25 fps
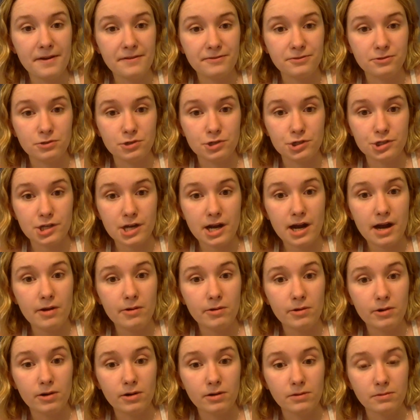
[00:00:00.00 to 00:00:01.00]
after a
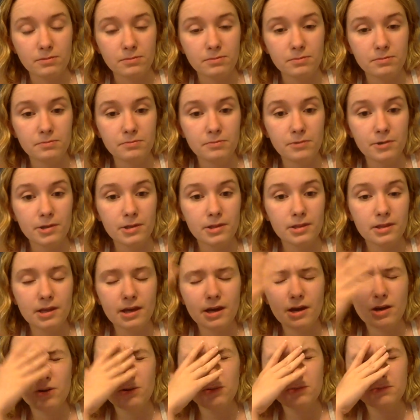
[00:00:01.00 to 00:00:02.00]
shower but
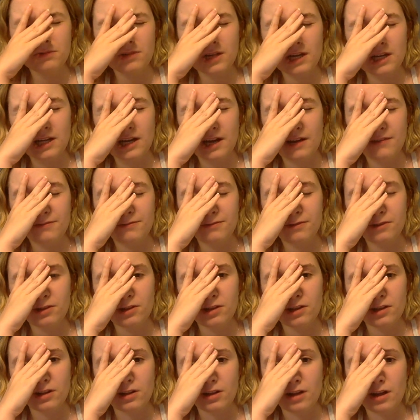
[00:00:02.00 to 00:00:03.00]
now, like, I'm
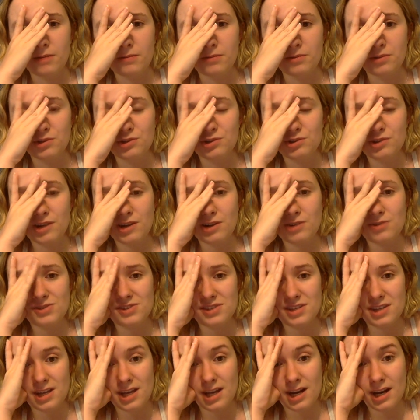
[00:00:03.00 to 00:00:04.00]
feeling a lot more
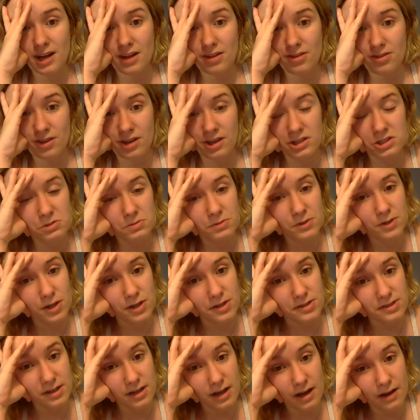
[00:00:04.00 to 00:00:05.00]
drowsy, and I think it's
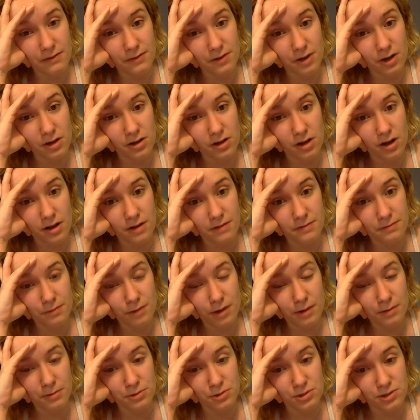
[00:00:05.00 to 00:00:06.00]
because I have not gotten
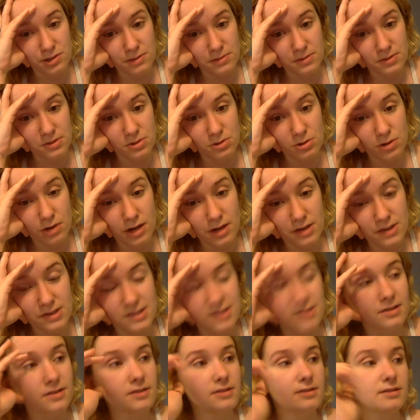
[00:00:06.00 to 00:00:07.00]
proper sleep in two
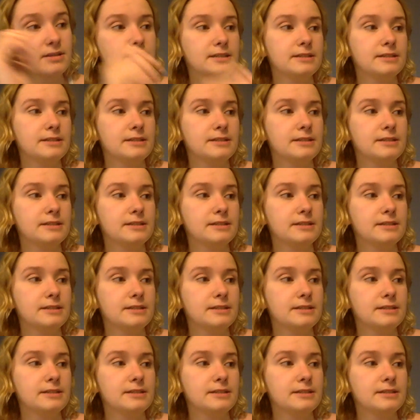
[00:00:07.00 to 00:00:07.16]
days.